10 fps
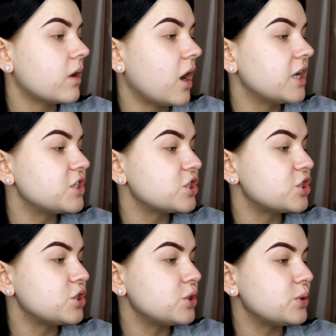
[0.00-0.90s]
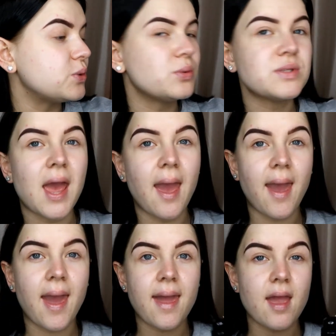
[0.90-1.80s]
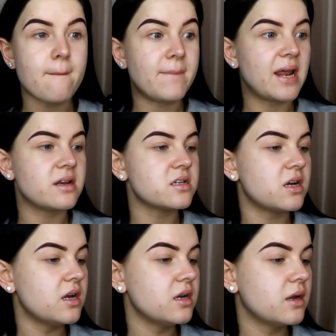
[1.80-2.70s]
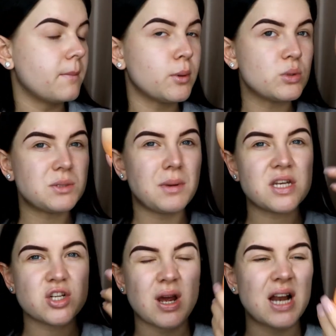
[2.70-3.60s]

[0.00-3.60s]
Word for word: I just used a blender, beauty blender.